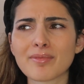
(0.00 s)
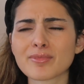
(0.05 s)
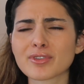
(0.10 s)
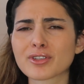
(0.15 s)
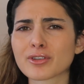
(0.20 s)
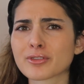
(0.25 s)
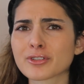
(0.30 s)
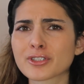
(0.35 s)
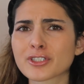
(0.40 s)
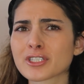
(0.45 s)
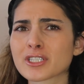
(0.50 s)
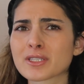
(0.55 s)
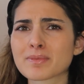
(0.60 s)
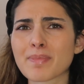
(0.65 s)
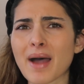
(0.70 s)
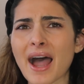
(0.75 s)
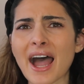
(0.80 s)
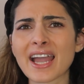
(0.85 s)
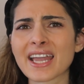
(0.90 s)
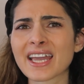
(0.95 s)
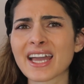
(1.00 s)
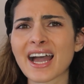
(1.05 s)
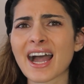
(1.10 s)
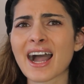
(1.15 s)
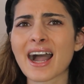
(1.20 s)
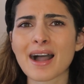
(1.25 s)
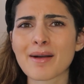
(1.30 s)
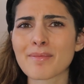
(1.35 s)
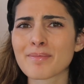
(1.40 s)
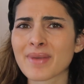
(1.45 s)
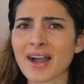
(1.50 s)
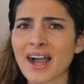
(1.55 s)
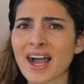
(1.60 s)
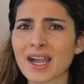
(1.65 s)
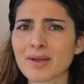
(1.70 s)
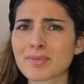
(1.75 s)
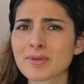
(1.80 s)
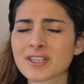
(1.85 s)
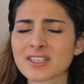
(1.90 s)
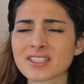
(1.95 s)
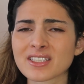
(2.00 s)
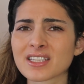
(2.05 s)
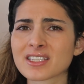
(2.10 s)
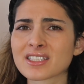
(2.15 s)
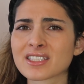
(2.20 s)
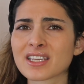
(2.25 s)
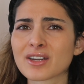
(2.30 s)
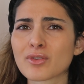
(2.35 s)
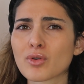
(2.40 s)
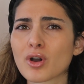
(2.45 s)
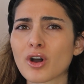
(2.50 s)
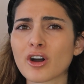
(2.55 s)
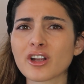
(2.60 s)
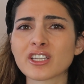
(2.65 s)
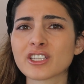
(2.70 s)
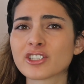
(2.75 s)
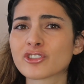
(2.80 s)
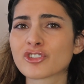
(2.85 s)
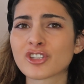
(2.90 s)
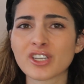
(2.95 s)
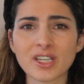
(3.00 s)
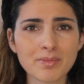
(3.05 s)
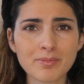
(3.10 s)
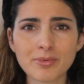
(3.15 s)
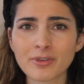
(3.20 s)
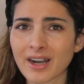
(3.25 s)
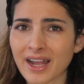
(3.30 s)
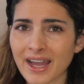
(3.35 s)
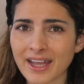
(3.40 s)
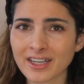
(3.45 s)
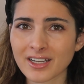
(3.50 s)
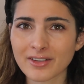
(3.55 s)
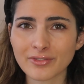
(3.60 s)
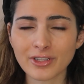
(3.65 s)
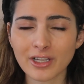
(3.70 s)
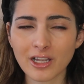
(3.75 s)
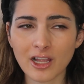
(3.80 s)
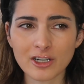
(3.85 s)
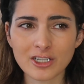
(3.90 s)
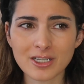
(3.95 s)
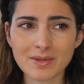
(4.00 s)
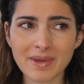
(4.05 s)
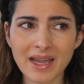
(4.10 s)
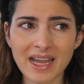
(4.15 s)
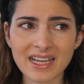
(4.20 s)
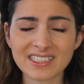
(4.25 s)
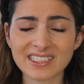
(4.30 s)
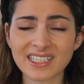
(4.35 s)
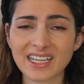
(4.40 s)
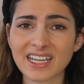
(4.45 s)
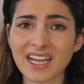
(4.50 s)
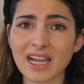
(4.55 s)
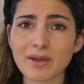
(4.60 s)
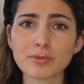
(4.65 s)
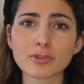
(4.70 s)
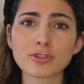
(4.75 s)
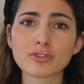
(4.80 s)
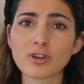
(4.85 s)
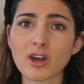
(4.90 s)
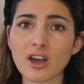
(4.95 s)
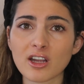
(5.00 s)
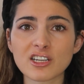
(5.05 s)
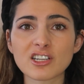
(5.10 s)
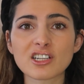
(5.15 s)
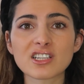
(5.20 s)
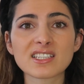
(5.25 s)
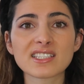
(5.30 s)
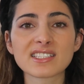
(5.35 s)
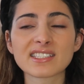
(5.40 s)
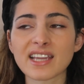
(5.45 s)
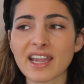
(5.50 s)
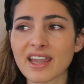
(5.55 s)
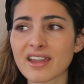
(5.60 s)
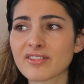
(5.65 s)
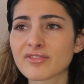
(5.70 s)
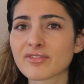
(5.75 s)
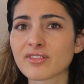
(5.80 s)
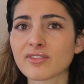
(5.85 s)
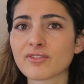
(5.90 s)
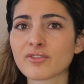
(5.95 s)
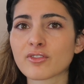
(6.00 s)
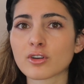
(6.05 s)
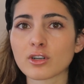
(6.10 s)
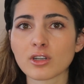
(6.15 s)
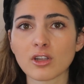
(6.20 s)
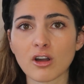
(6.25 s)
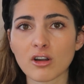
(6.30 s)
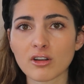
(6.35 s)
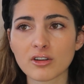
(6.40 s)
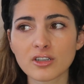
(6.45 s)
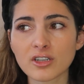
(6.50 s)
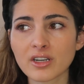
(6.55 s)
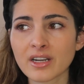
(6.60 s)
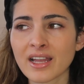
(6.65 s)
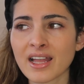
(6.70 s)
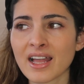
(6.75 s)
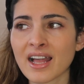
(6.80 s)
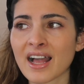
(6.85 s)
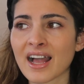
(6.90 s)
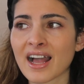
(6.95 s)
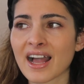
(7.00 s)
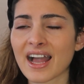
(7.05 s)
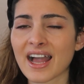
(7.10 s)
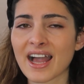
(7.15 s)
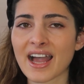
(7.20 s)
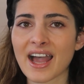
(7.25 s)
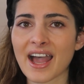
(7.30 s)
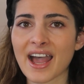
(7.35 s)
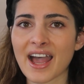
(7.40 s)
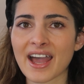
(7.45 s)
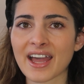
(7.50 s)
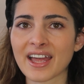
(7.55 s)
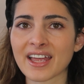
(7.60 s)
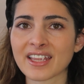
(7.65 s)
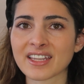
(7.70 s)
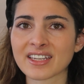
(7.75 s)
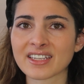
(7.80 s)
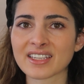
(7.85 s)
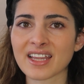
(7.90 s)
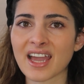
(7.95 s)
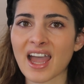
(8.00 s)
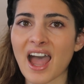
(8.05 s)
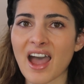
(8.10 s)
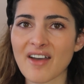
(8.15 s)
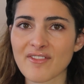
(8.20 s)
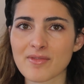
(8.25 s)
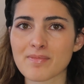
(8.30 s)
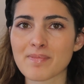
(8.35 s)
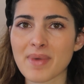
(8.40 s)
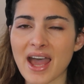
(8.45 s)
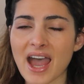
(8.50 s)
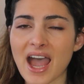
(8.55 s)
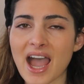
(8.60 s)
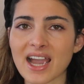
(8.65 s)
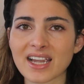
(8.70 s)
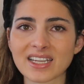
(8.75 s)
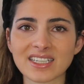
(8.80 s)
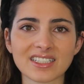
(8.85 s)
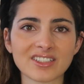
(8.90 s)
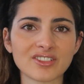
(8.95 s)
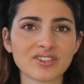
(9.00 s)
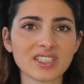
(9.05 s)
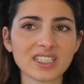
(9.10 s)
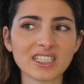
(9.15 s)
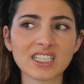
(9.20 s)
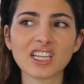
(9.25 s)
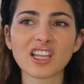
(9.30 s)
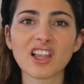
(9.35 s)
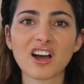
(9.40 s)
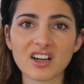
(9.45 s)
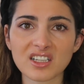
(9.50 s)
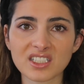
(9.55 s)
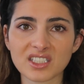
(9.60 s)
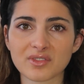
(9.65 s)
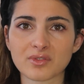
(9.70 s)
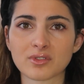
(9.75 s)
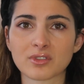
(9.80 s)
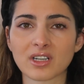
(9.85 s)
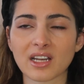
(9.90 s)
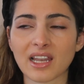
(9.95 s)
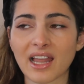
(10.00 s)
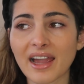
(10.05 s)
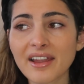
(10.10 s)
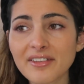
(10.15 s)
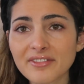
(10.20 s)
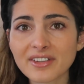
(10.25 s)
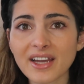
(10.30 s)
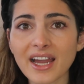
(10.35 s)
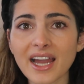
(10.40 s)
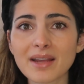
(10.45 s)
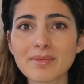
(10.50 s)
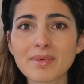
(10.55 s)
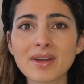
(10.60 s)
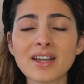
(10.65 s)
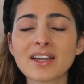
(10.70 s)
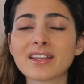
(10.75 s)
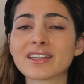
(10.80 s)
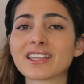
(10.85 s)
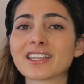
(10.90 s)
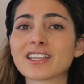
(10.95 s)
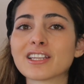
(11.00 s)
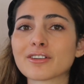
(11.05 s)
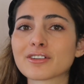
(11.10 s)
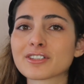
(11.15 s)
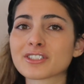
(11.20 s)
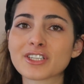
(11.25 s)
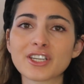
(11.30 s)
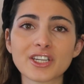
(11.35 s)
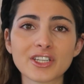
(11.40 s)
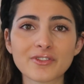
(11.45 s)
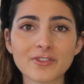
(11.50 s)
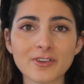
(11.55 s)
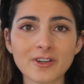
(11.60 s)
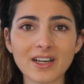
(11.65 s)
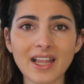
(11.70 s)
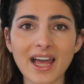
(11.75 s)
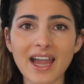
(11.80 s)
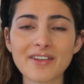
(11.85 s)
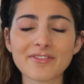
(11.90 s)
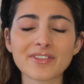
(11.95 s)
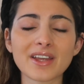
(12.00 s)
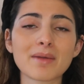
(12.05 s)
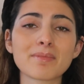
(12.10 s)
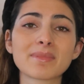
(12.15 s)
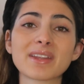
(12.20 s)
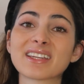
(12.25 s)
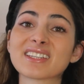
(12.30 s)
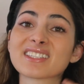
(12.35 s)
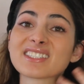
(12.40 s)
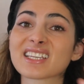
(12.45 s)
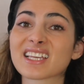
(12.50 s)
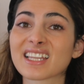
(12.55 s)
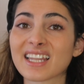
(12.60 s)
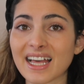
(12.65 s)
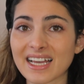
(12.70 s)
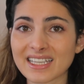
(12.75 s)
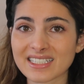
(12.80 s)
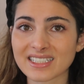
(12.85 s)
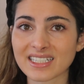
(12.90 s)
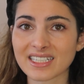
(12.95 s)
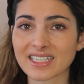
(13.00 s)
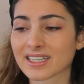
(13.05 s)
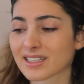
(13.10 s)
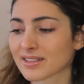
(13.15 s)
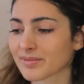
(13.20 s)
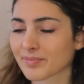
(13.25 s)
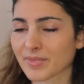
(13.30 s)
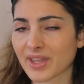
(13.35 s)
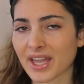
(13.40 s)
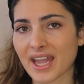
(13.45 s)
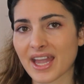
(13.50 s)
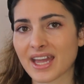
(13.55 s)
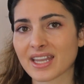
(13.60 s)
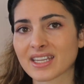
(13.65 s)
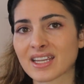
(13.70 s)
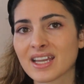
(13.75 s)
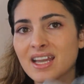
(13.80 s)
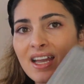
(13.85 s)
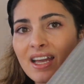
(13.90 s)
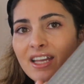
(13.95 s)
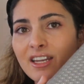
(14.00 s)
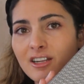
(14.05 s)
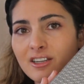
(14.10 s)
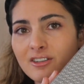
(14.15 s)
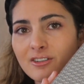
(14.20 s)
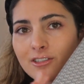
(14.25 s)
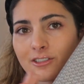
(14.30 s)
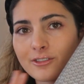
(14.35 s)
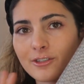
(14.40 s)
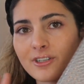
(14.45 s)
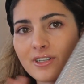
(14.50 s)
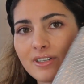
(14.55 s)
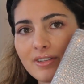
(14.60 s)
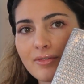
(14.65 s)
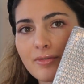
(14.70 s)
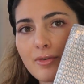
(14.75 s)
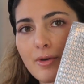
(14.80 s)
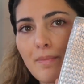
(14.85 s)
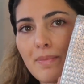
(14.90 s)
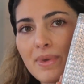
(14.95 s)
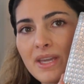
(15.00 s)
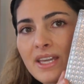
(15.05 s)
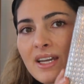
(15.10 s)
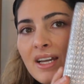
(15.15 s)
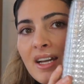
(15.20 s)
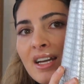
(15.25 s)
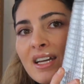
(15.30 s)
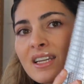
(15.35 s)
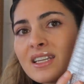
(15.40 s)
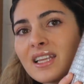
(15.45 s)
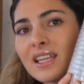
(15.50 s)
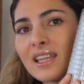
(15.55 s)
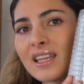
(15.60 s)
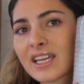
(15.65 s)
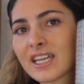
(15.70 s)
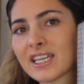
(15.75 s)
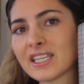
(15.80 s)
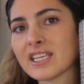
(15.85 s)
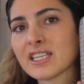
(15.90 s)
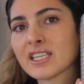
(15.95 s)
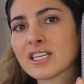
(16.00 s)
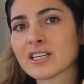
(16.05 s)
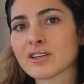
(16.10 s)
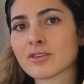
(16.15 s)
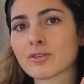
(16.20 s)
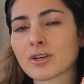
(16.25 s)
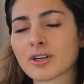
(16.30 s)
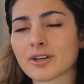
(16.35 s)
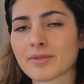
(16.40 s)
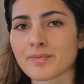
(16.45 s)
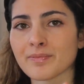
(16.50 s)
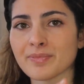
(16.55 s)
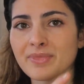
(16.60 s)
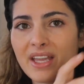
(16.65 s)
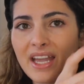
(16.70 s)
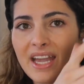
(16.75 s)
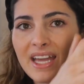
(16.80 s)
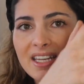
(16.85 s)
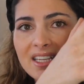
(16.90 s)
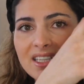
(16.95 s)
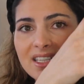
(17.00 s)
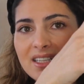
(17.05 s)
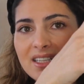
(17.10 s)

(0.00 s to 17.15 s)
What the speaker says: don't just buy a handbag because it's on the cheaper end of the luxury bags. Like I would rather save for longer and have a bag that really lasts for a lifetime, that looks good for a lifetime, that is a classic. And another alternative would be the Lady Dior, and